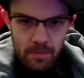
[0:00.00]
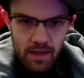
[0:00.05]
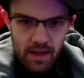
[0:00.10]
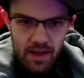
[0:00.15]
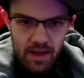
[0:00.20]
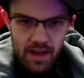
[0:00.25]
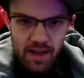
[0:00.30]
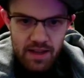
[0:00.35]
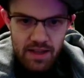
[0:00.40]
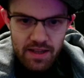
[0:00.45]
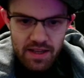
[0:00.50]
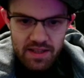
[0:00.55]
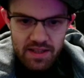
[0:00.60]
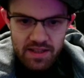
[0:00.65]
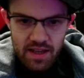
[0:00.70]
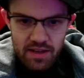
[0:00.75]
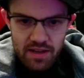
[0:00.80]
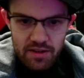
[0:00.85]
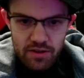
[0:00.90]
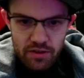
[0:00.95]
And they
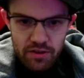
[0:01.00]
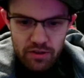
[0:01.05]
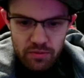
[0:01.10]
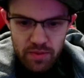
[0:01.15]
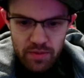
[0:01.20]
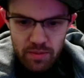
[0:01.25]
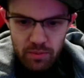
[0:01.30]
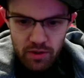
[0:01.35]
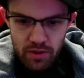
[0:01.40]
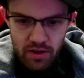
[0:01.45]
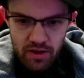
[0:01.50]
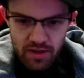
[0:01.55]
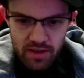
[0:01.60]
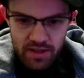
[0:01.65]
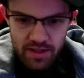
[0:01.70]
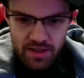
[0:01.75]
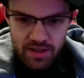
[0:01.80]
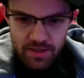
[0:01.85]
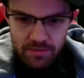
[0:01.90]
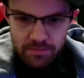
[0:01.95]
Sentinel, and we block
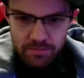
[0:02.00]
it.